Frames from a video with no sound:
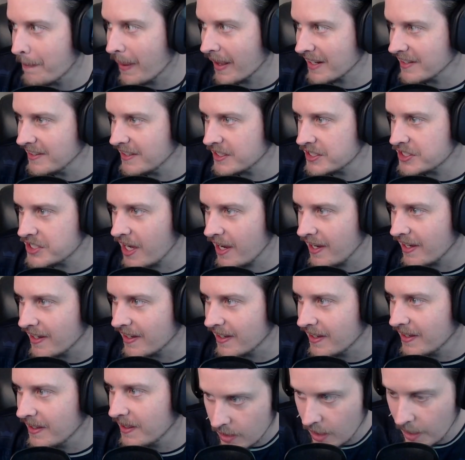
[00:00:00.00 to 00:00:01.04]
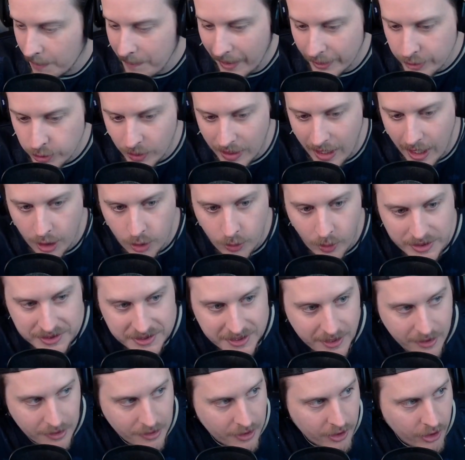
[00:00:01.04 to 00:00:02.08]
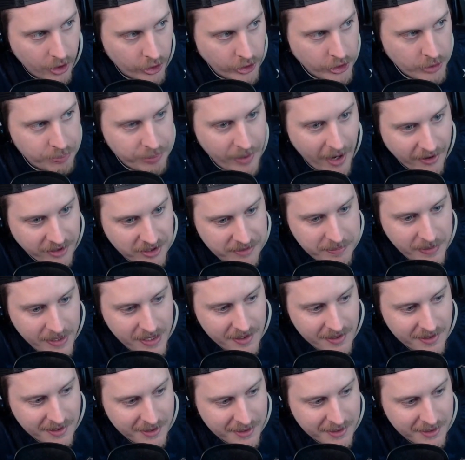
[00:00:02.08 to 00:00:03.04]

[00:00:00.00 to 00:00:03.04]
Baranachea. Emmanuel Alguacil, are you proud of me?